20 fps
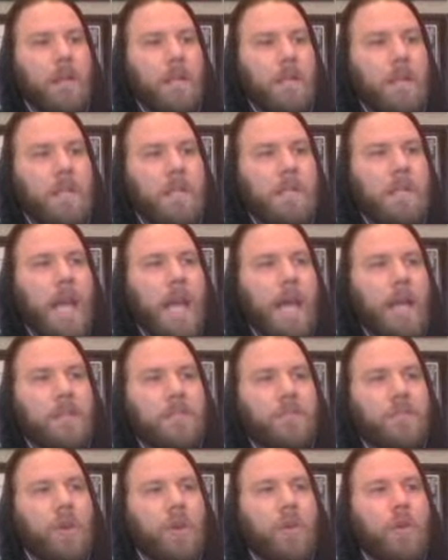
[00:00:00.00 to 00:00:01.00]
Yeah,
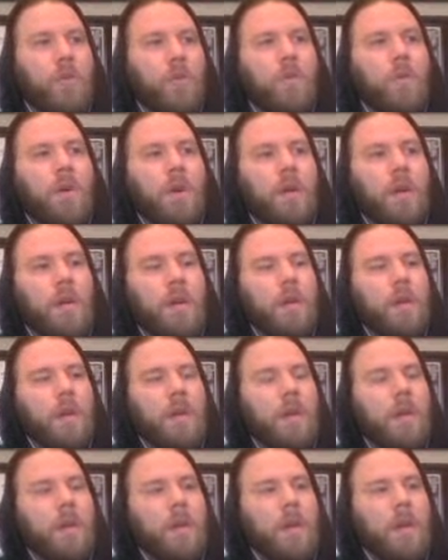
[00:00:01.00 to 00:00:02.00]
so
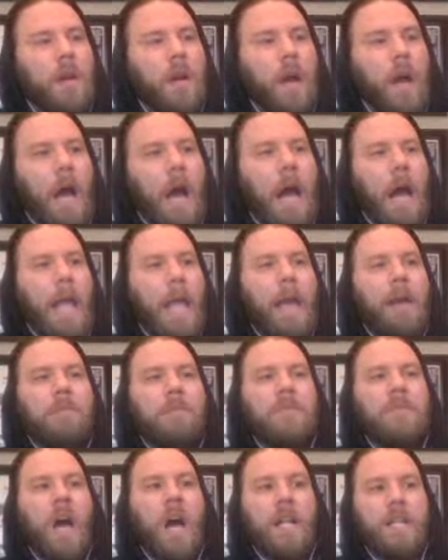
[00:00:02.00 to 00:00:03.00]
I
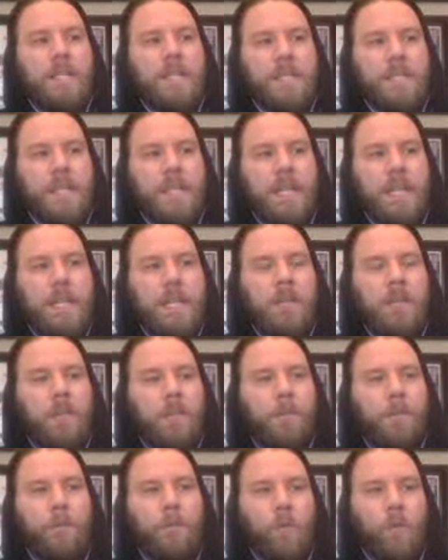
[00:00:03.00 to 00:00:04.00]
have not seen
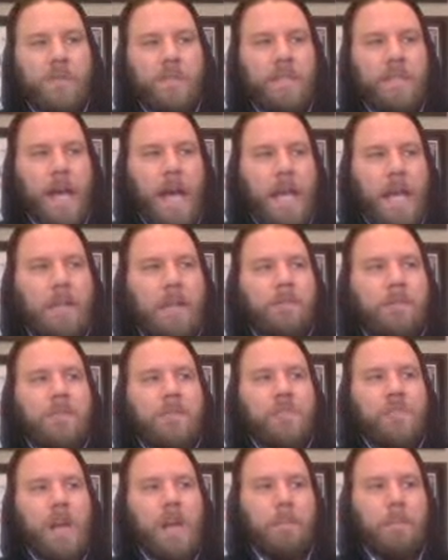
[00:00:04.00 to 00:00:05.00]
the full side of the
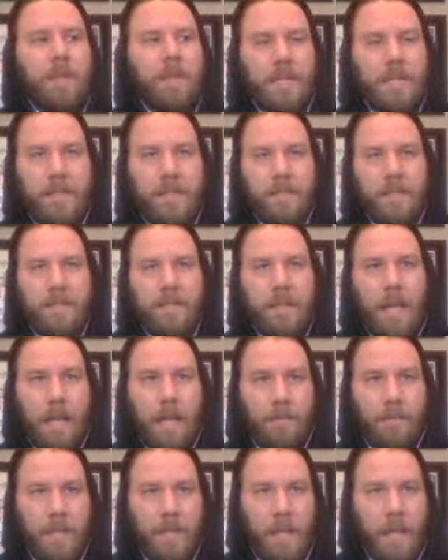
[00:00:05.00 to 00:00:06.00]
Japanese
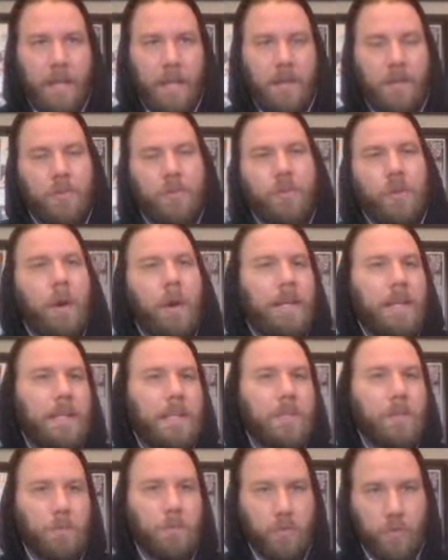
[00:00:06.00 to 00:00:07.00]
side of it yet, so I
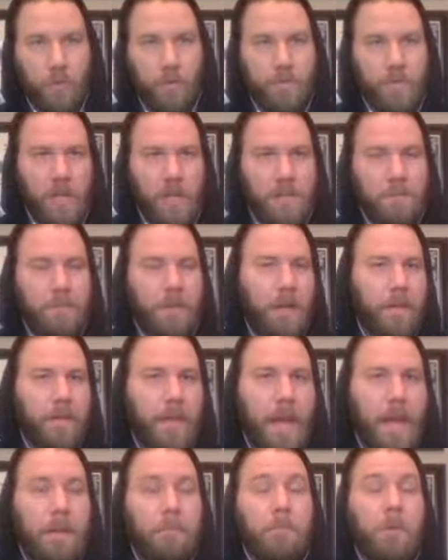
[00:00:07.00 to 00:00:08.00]
need to reserve judgment on
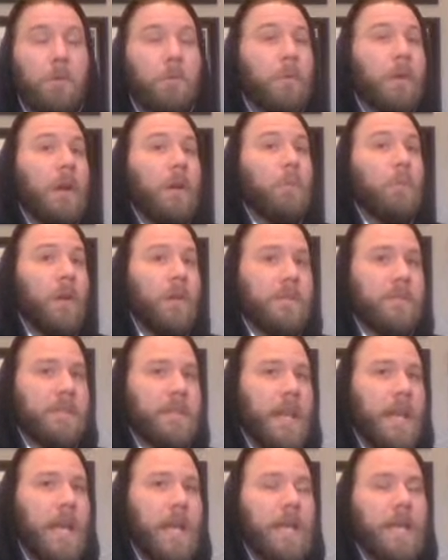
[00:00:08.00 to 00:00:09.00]
that. But what I will
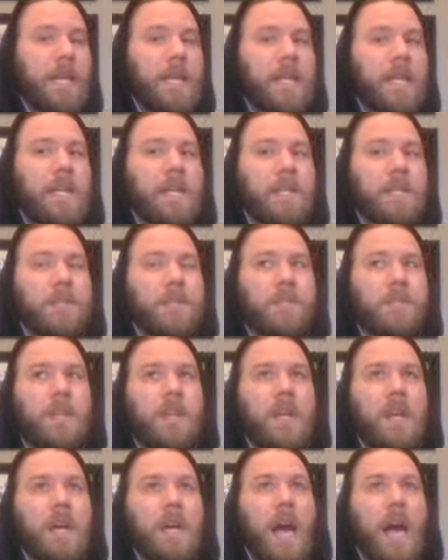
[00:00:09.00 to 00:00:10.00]
say is
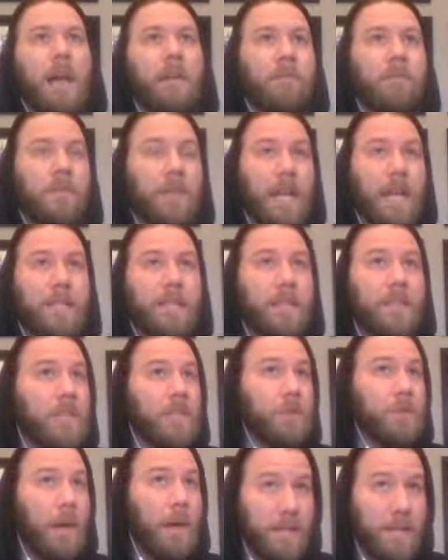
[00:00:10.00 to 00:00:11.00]
I've liked the
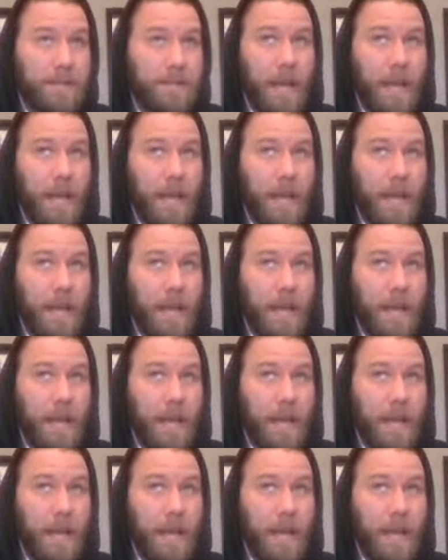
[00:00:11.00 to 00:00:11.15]
U.S.